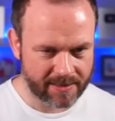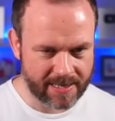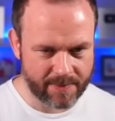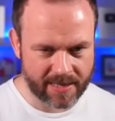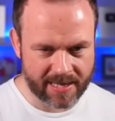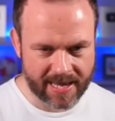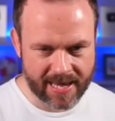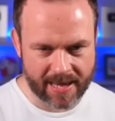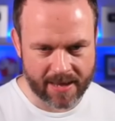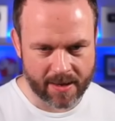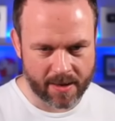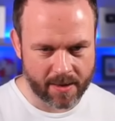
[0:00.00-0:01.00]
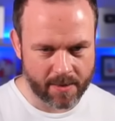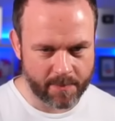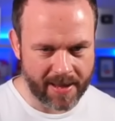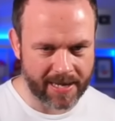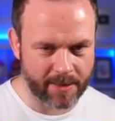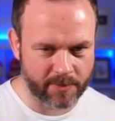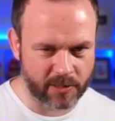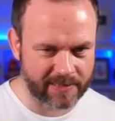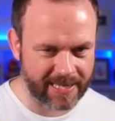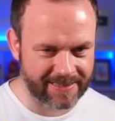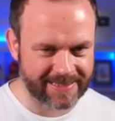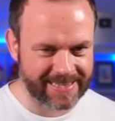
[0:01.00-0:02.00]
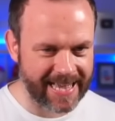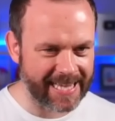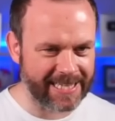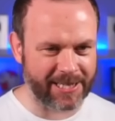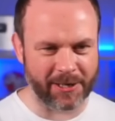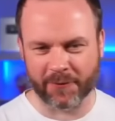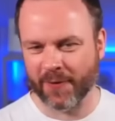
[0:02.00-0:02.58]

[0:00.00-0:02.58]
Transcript: Team of the year. Bellingham just says, thank you